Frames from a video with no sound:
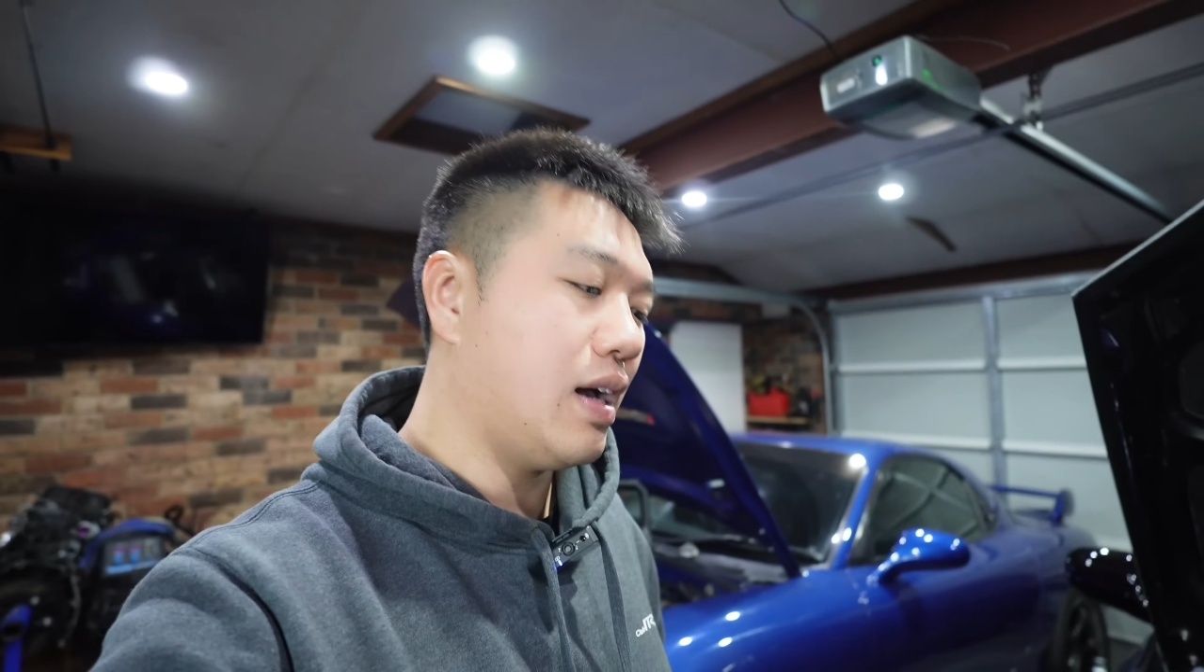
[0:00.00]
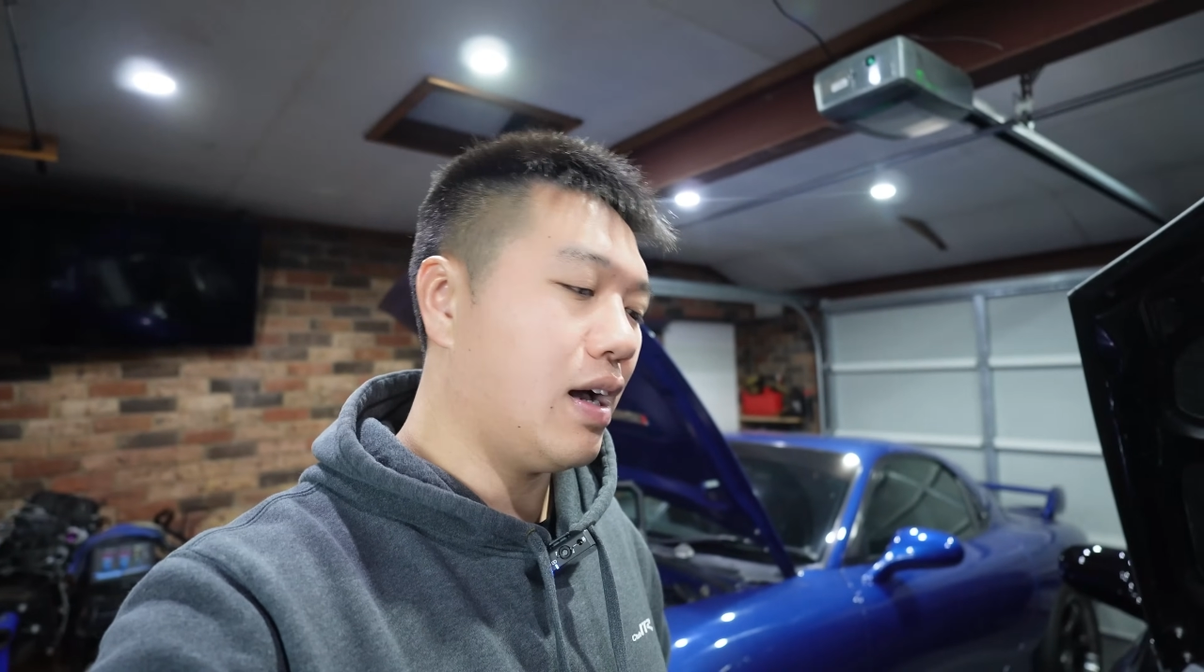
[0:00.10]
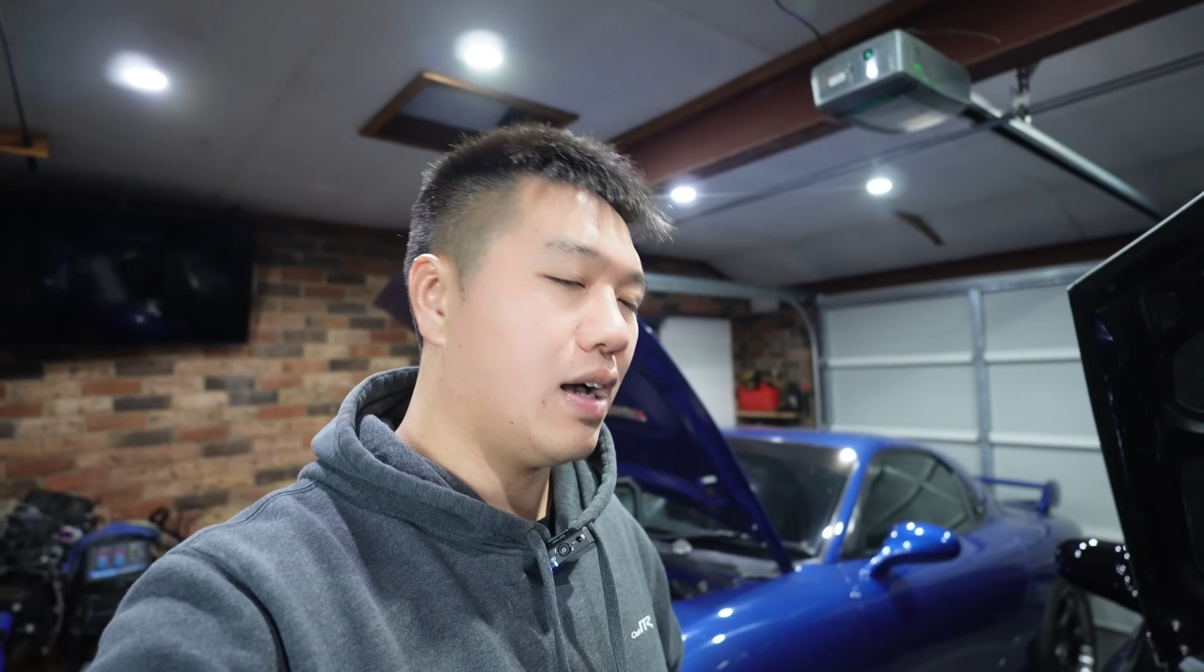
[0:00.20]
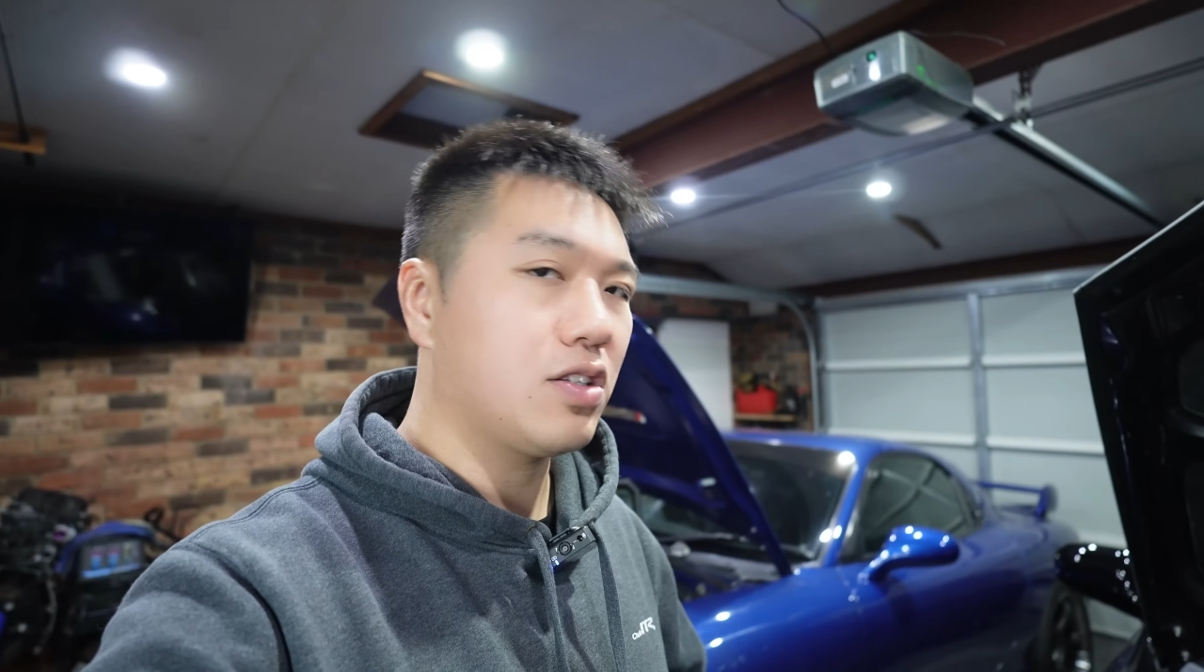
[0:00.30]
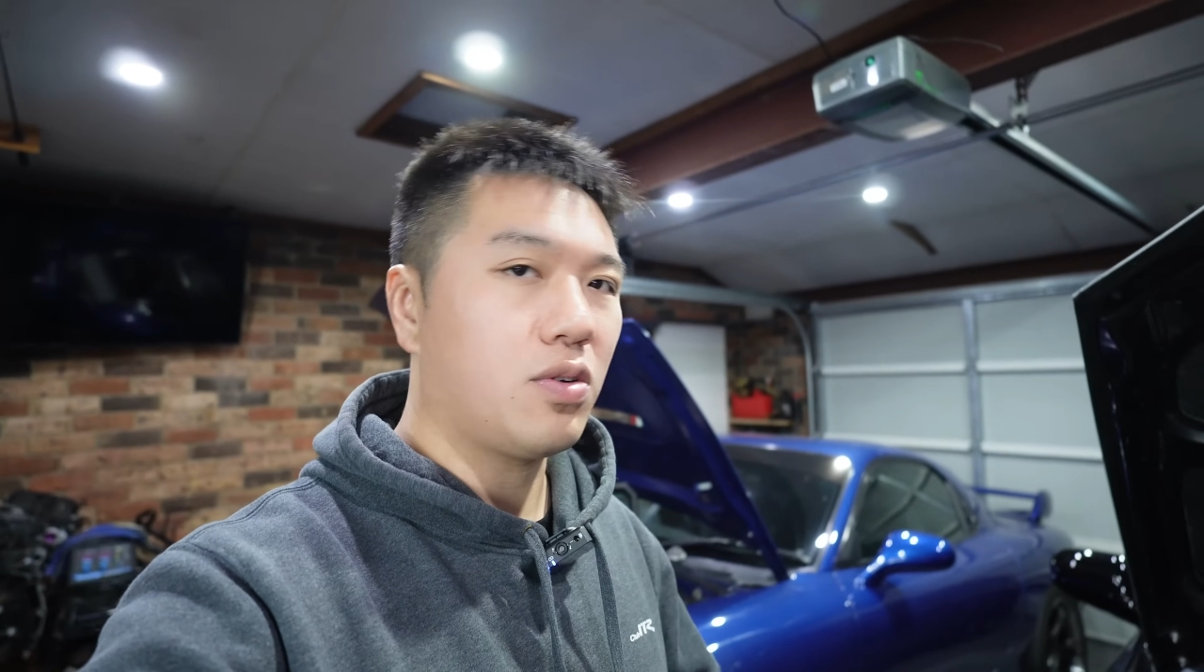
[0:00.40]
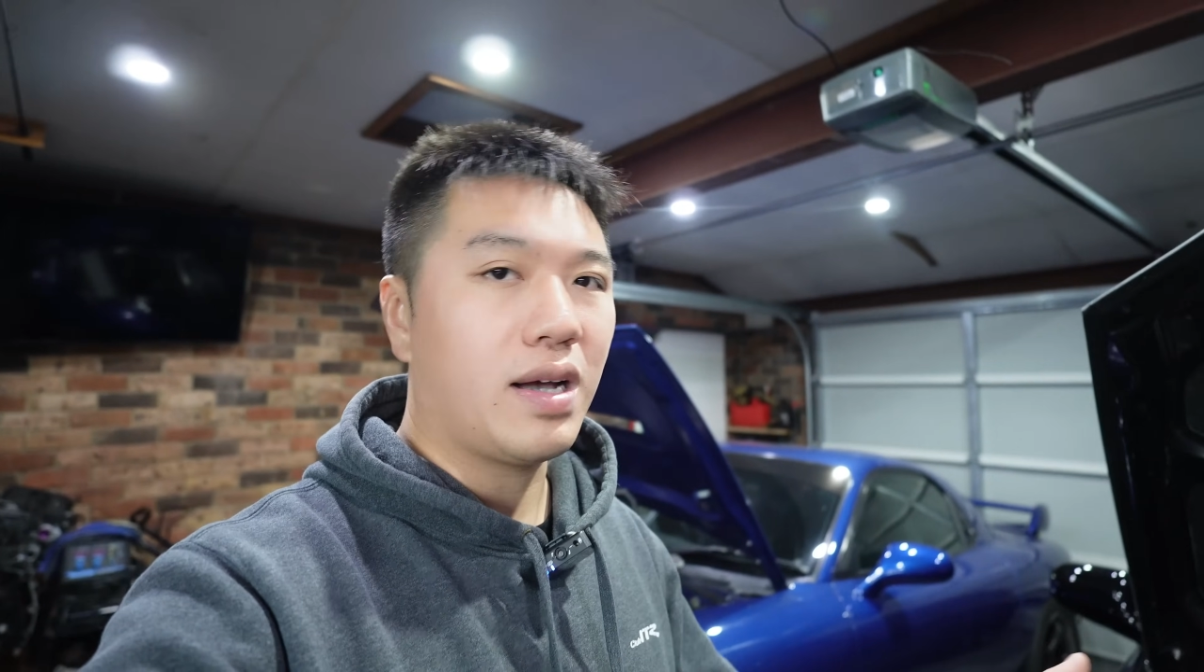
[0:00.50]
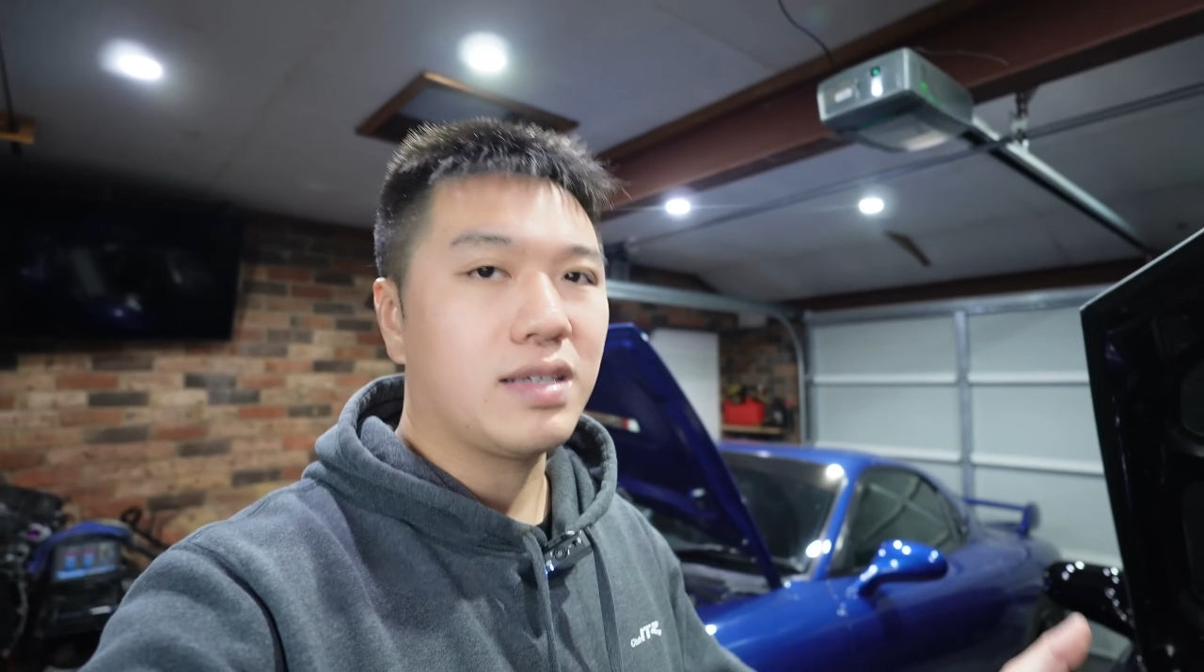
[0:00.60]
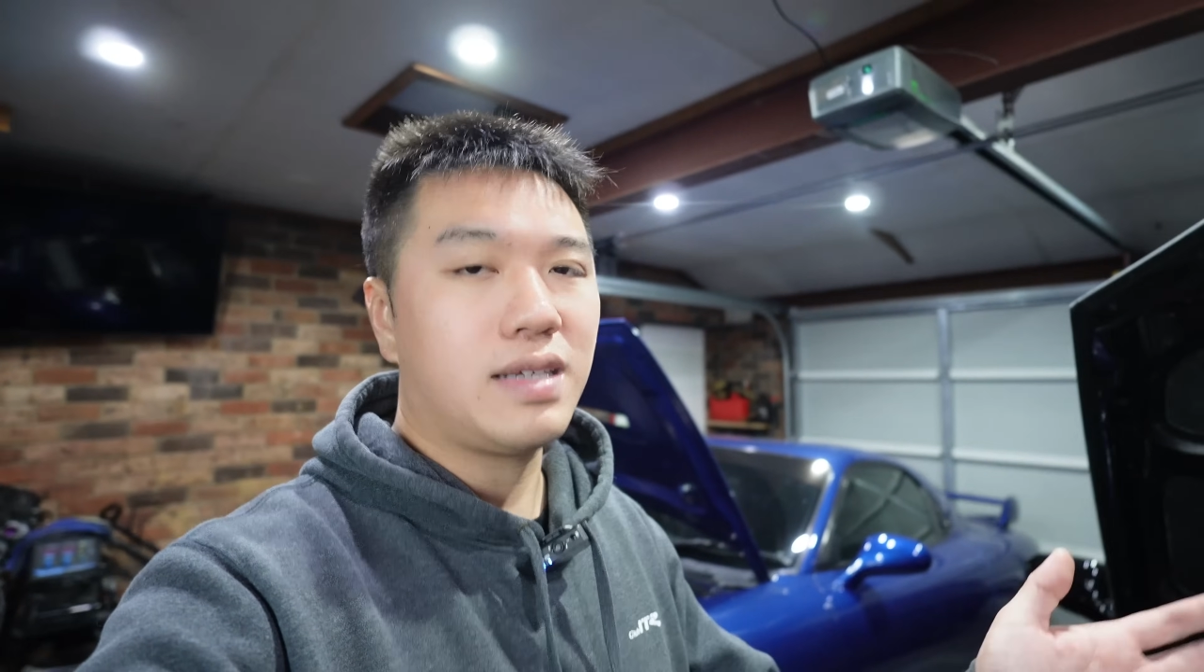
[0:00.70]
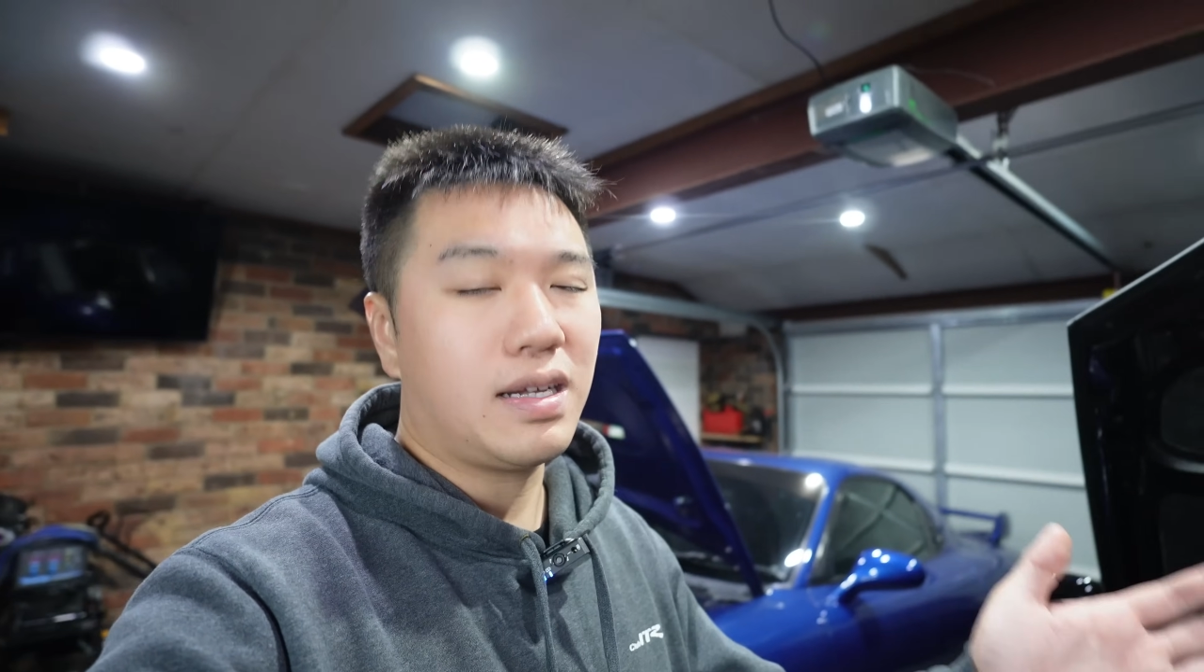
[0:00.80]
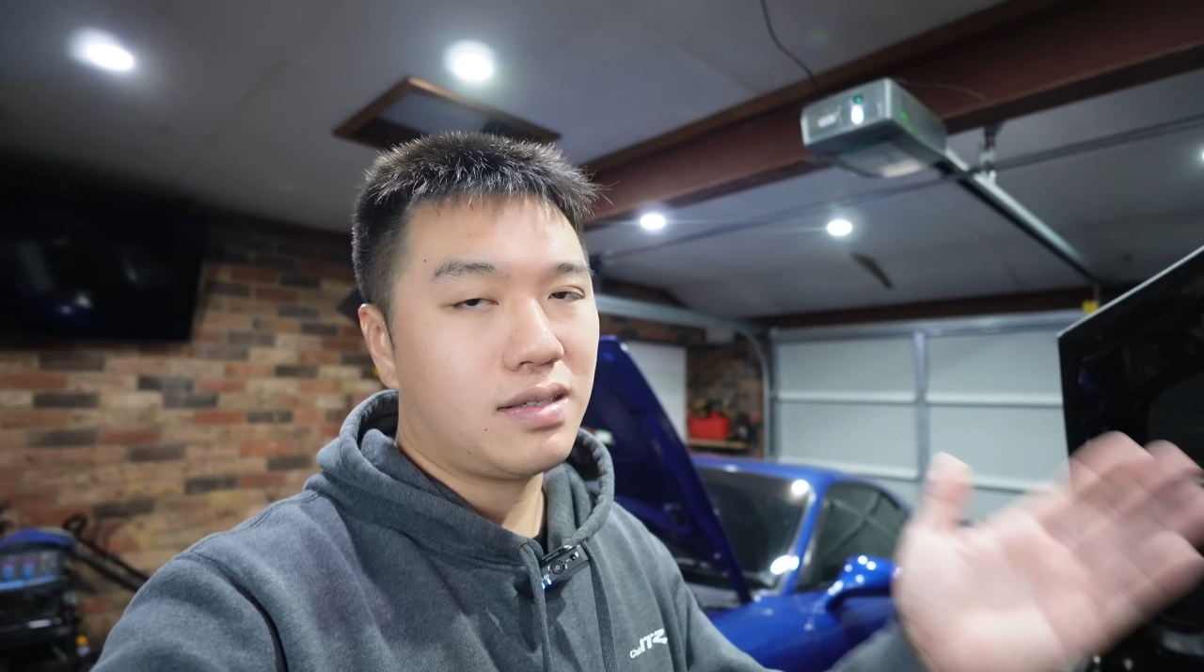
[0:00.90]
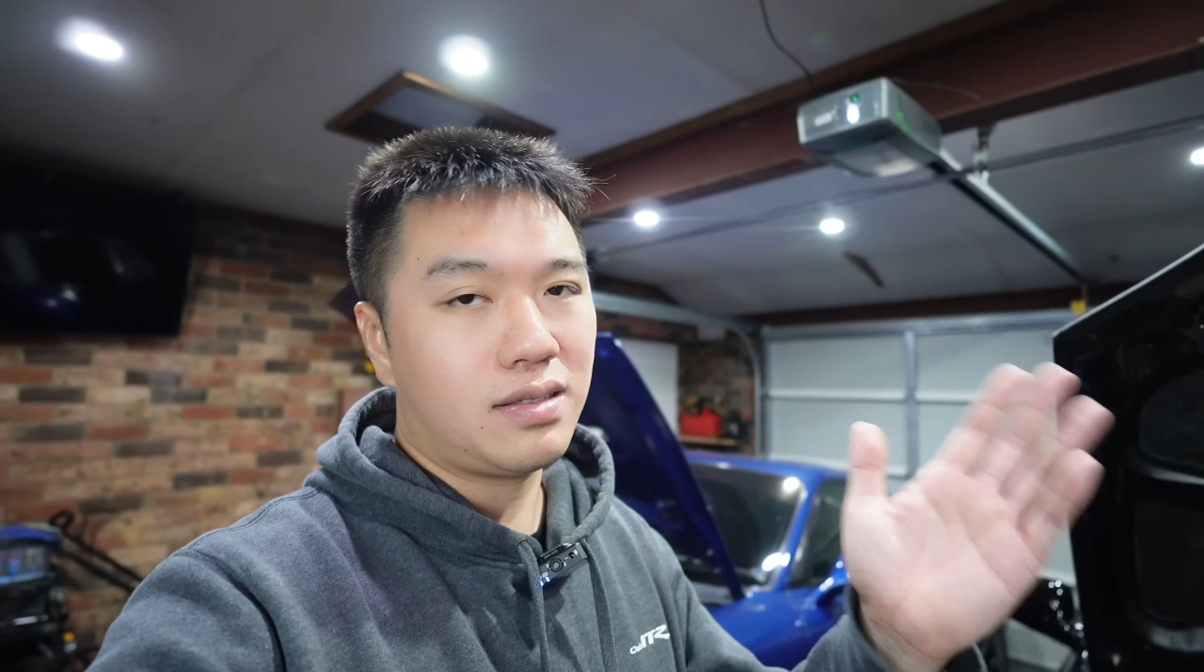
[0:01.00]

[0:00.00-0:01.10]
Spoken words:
So I tend